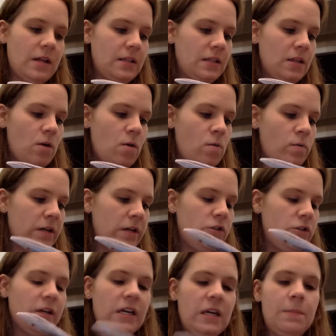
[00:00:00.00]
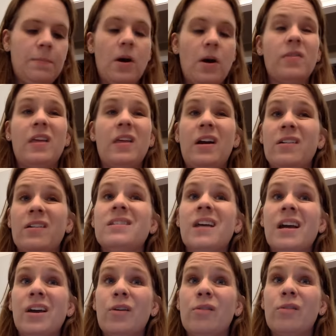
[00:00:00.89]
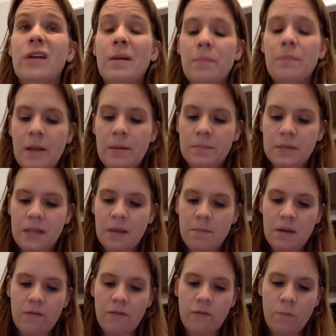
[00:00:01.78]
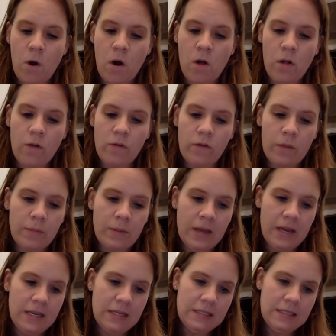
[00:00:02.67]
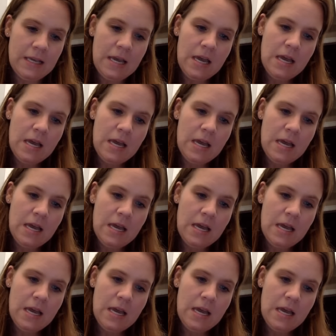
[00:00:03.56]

the only tricky part there is that your red plums can be from all over the place.